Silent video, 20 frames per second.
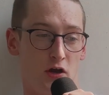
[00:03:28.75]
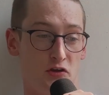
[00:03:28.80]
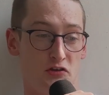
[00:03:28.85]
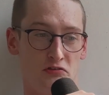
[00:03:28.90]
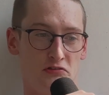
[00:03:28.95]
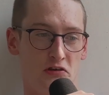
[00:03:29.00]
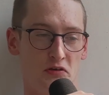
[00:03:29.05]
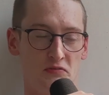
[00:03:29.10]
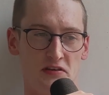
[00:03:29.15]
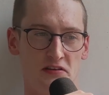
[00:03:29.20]

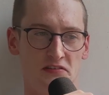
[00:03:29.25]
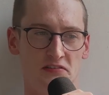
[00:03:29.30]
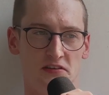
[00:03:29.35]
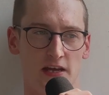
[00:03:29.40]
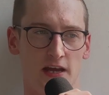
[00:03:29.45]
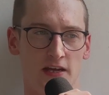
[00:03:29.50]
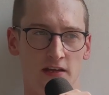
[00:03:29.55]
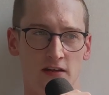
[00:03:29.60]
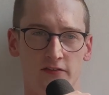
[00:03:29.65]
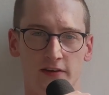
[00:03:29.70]
just don't
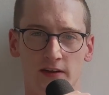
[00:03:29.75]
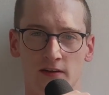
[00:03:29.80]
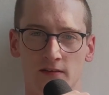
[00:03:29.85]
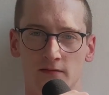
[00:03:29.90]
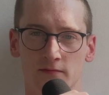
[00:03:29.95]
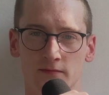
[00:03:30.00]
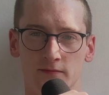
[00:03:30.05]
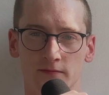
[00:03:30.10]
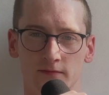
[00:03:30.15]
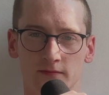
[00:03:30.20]
see any of it.
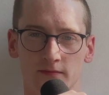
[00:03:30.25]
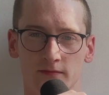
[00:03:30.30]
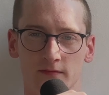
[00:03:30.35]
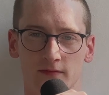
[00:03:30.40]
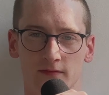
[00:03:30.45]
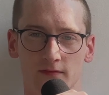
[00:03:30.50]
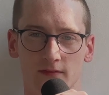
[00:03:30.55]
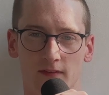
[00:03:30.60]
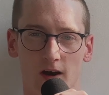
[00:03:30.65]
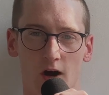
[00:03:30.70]

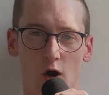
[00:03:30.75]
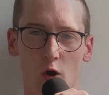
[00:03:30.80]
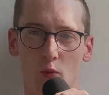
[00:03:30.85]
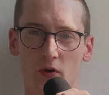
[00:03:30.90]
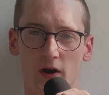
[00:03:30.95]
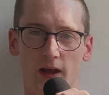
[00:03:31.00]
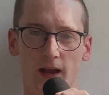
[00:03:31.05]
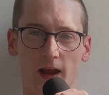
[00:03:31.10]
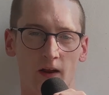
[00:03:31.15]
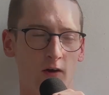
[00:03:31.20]
I hope
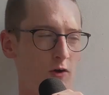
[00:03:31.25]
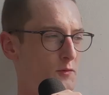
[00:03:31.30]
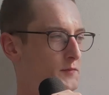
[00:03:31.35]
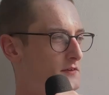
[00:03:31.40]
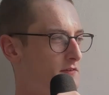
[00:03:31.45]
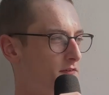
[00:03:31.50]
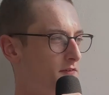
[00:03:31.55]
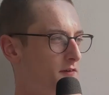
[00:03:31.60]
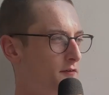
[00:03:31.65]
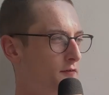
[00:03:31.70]
when I get home
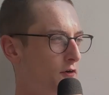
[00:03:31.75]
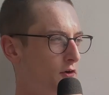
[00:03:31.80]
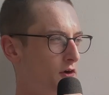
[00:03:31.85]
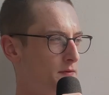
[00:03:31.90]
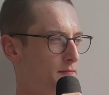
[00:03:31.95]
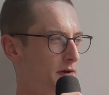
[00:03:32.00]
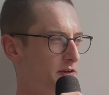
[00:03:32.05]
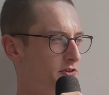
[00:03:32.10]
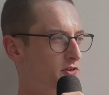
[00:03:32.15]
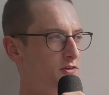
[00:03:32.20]
it's a
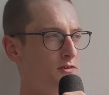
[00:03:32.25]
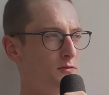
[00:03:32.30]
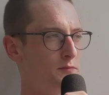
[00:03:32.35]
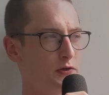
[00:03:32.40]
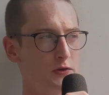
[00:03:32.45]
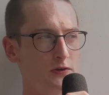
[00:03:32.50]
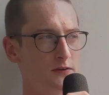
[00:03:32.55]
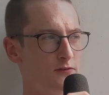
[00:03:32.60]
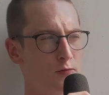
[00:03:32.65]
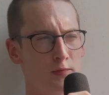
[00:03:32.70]
fucking magical,
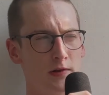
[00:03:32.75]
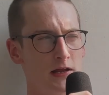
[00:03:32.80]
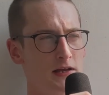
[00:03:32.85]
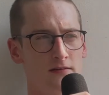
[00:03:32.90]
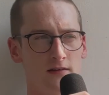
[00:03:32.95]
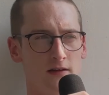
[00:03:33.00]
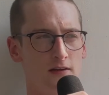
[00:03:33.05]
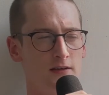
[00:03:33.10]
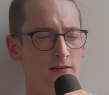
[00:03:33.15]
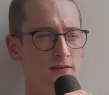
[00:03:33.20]
beautiful
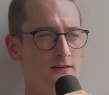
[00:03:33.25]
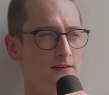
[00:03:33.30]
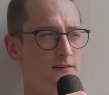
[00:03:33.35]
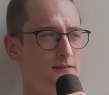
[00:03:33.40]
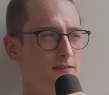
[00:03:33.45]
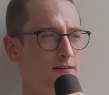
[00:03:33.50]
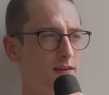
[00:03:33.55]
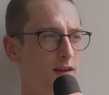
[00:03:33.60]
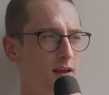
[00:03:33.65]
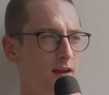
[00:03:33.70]
place like
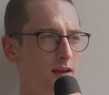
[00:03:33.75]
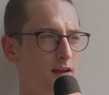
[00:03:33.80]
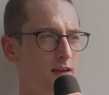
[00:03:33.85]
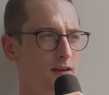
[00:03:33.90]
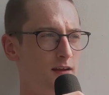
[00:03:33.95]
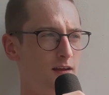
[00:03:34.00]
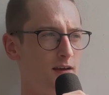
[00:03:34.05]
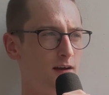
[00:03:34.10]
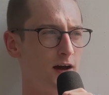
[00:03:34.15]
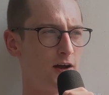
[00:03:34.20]

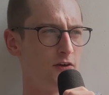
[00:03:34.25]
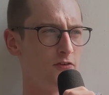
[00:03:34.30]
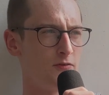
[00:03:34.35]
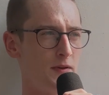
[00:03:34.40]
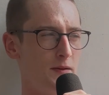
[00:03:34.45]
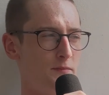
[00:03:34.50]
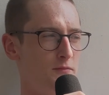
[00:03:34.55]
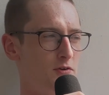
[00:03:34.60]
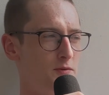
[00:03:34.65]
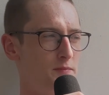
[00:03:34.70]
I
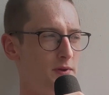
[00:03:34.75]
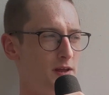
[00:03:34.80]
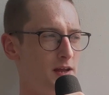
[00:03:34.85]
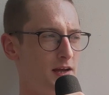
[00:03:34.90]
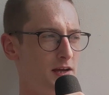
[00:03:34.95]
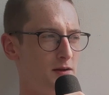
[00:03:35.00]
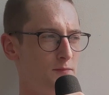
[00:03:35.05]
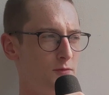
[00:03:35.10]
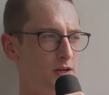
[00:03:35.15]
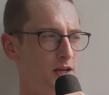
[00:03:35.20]
remember it
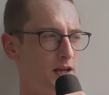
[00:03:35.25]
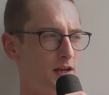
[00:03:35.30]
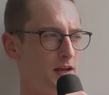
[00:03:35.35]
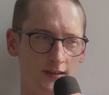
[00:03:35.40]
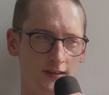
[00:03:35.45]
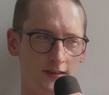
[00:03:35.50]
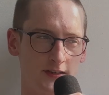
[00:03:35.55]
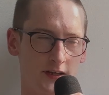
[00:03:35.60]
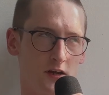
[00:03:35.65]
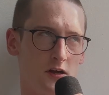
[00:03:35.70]
being in my head.
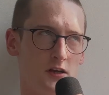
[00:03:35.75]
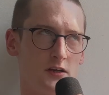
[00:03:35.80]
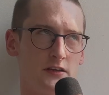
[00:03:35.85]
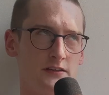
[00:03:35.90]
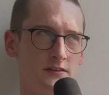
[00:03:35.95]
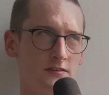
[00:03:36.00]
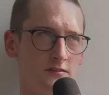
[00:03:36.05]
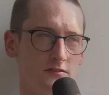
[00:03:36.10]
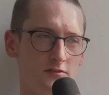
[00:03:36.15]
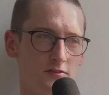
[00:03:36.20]
And that all
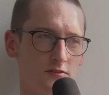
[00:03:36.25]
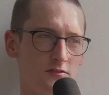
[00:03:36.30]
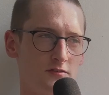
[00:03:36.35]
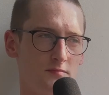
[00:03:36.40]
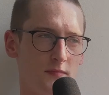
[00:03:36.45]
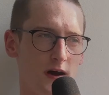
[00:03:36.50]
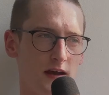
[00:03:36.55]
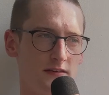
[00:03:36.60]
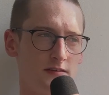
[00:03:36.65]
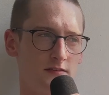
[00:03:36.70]
this is just
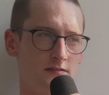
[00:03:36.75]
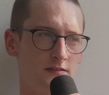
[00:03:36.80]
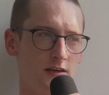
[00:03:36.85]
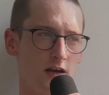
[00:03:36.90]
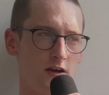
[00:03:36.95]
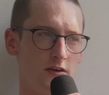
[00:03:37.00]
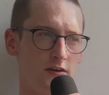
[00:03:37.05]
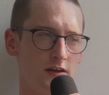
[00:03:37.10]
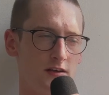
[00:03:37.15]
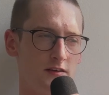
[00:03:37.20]
mass
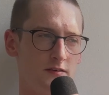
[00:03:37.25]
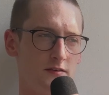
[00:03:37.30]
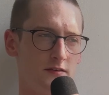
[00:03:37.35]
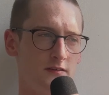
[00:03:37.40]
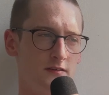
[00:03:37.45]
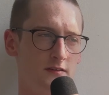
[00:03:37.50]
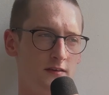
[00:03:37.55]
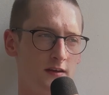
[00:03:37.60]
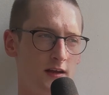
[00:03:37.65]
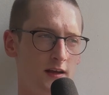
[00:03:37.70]
hysteria and
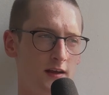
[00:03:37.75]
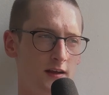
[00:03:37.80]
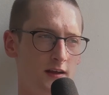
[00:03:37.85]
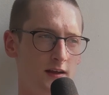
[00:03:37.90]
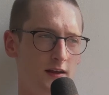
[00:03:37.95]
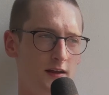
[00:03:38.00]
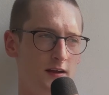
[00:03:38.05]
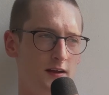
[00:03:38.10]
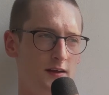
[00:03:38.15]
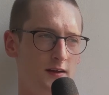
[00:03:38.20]

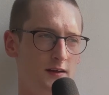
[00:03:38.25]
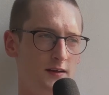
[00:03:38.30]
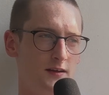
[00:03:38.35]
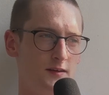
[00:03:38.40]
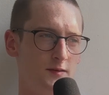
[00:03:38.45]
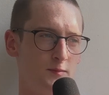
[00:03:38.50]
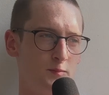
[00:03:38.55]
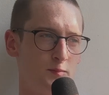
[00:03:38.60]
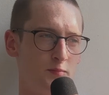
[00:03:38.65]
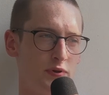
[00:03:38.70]

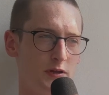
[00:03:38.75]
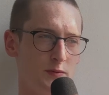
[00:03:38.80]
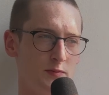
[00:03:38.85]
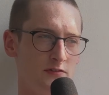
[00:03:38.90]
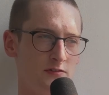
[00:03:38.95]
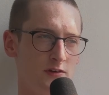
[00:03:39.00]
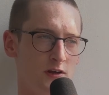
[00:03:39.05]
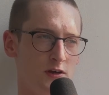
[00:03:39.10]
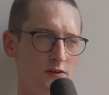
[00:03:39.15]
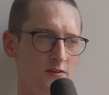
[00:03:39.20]

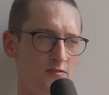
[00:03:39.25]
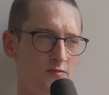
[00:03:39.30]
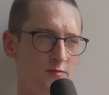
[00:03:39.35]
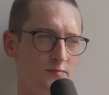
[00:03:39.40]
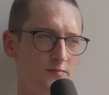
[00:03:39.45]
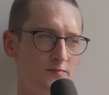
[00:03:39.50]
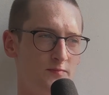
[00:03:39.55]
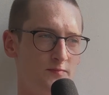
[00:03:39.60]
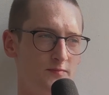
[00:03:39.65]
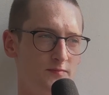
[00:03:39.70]
people's lives
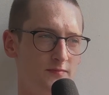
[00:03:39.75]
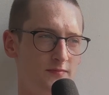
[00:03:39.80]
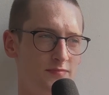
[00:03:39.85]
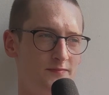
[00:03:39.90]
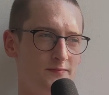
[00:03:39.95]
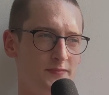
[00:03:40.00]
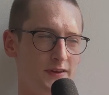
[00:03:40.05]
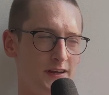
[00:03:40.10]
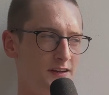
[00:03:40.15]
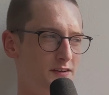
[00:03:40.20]

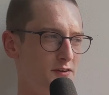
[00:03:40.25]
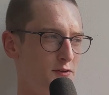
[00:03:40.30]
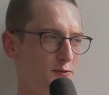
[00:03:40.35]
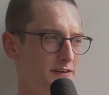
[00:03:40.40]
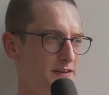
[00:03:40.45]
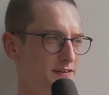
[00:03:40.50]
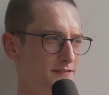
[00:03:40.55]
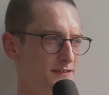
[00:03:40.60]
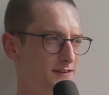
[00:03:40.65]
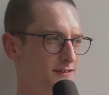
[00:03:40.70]
being too
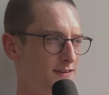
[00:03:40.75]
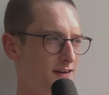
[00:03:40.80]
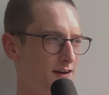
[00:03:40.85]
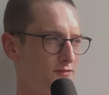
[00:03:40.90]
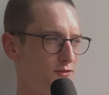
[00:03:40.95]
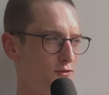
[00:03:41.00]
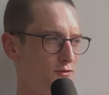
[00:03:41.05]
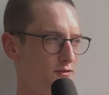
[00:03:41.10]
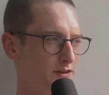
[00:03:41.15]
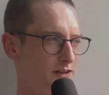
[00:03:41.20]
easy,
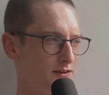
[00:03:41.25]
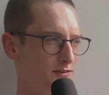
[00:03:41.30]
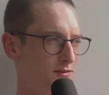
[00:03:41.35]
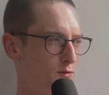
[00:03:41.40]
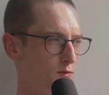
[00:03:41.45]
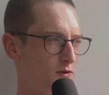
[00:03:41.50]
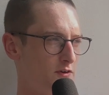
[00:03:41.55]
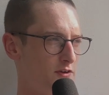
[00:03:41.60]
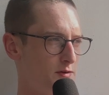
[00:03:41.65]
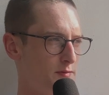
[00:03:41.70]
having nothing else to
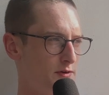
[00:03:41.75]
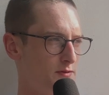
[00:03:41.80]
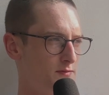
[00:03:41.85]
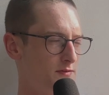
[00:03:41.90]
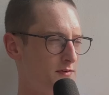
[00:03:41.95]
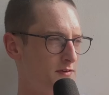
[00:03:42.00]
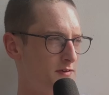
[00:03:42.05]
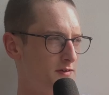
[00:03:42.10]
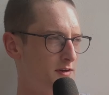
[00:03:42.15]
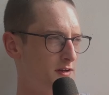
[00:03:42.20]
worry about.
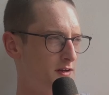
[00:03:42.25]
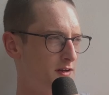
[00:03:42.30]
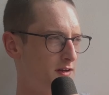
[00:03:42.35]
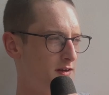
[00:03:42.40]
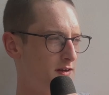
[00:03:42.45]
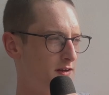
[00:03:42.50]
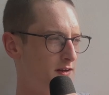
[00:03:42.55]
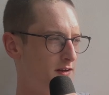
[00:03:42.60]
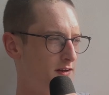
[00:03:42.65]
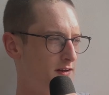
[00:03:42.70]

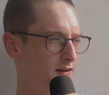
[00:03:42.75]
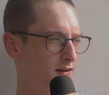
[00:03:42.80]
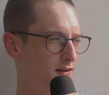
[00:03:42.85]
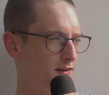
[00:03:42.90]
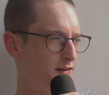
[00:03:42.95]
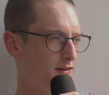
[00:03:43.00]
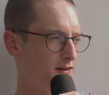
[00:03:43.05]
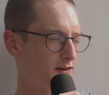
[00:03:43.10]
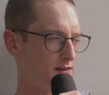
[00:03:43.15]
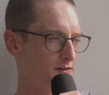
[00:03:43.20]

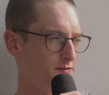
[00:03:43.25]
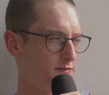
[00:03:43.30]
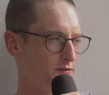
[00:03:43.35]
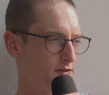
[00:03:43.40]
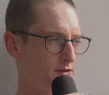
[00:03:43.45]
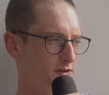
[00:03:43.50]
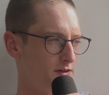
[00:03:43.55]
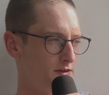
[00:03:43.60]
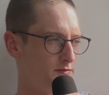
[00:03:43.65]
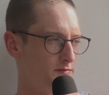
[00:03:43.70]
I don't
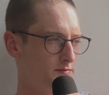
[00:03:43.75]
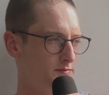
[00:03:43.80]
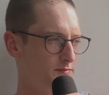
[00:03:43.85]
fucking know.